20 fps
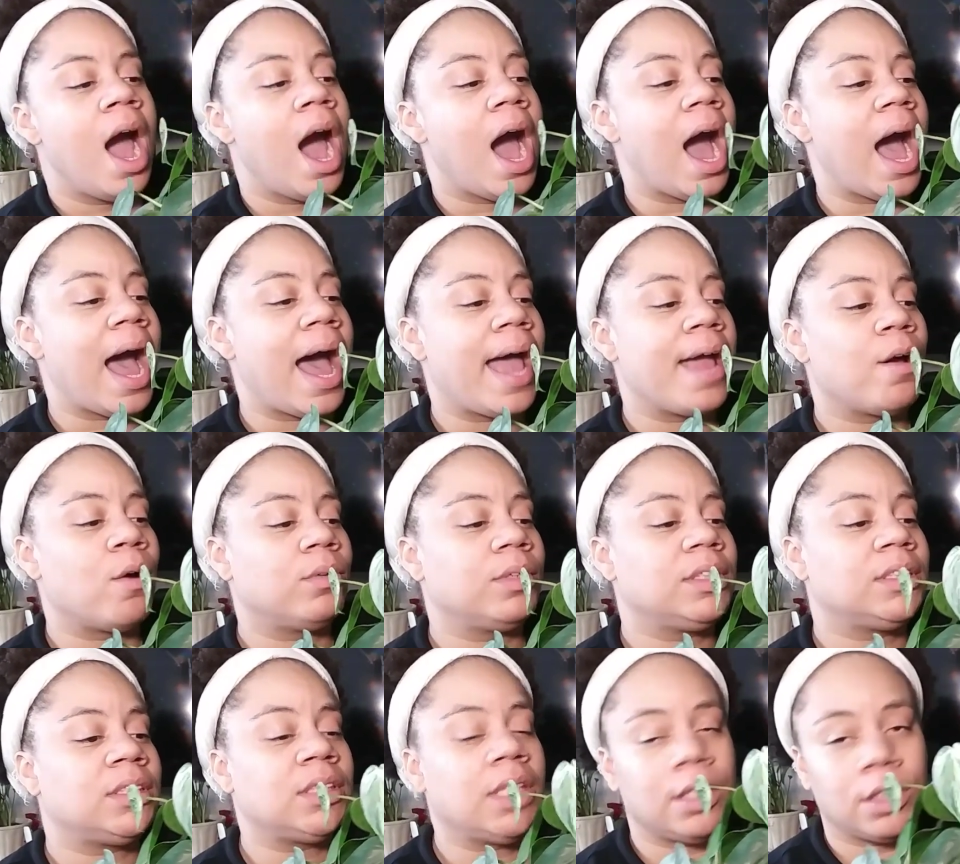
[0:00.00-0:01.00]
I
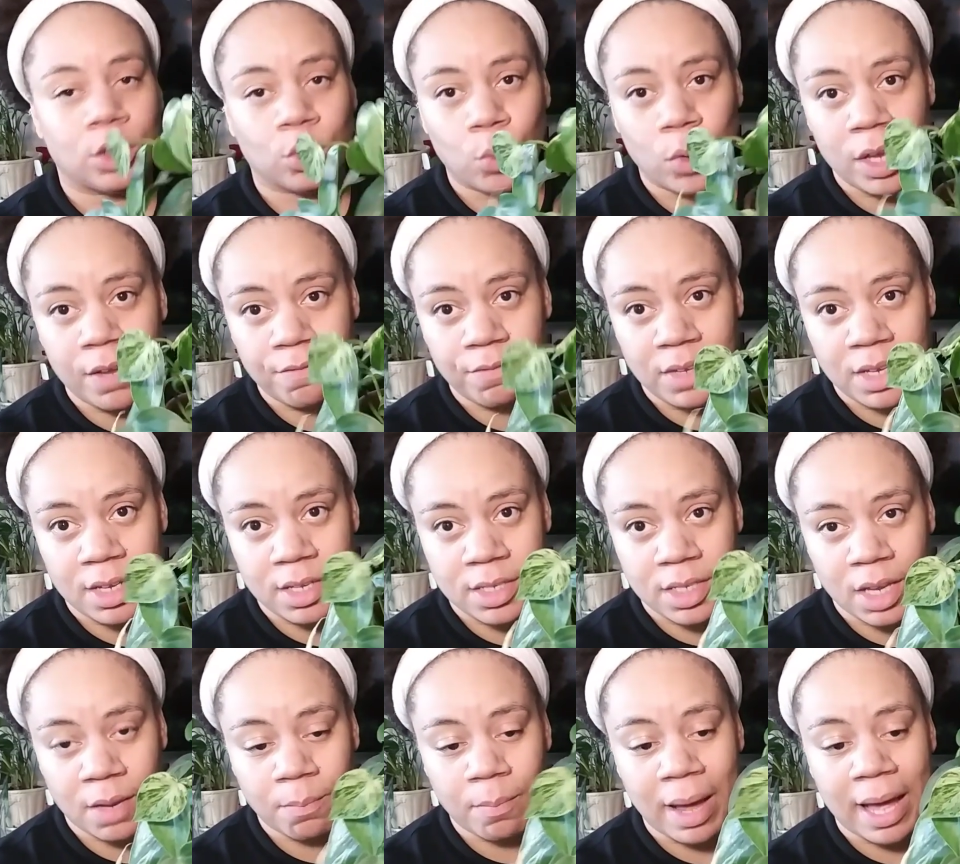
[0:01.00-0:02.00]
only seen 3 of these
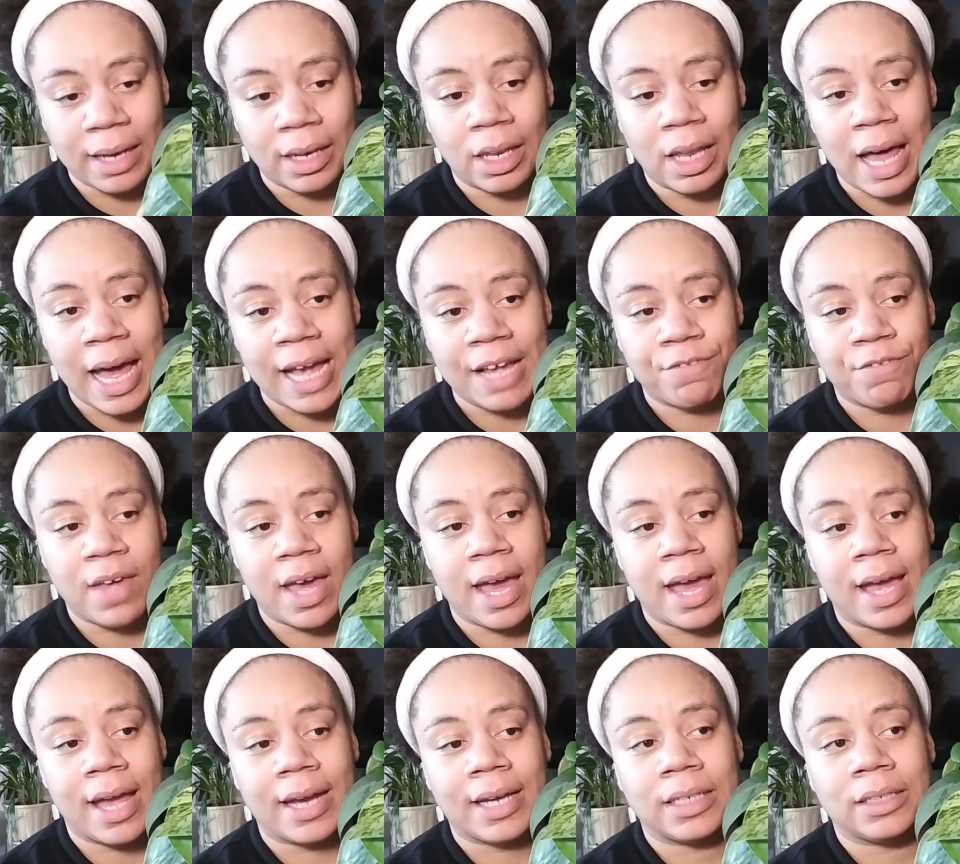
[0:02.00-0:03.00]
in my life,
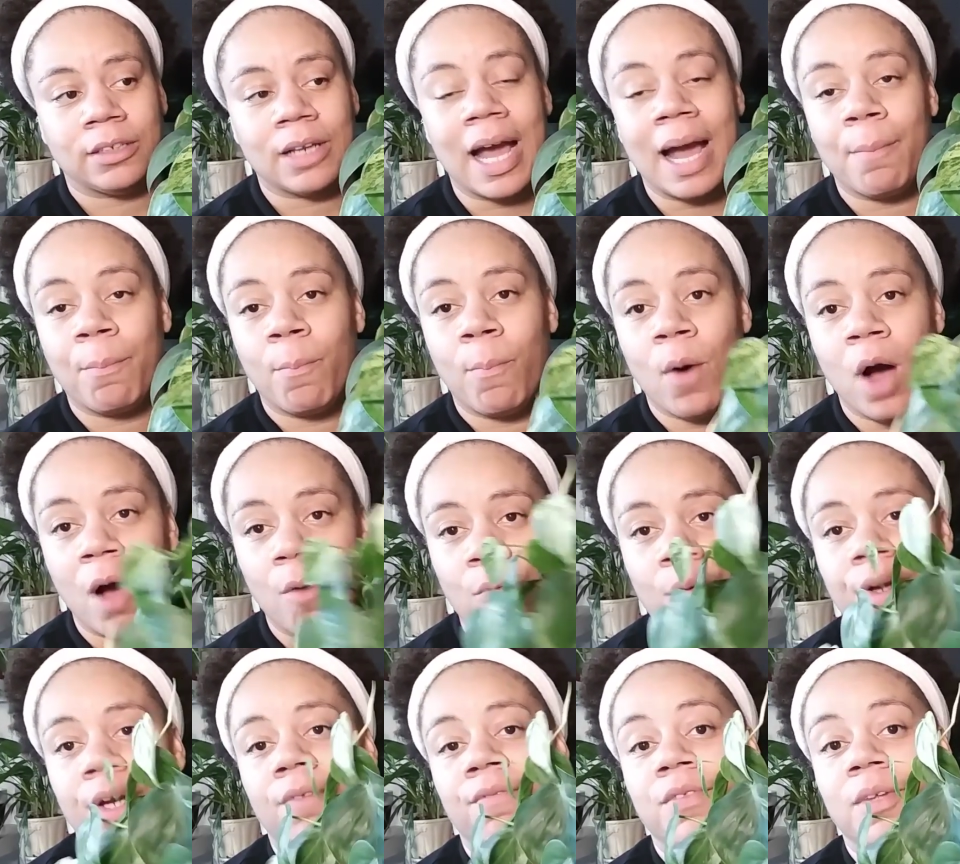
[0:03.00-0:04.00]
and I bought
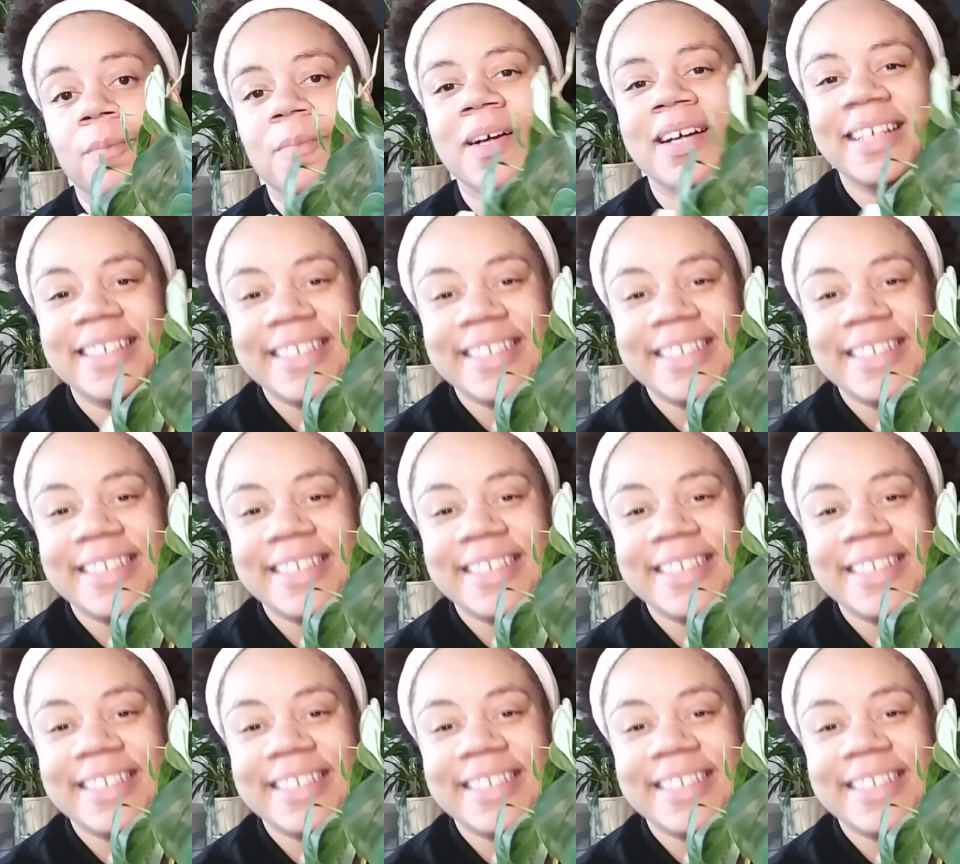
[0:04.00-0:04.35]
one of them.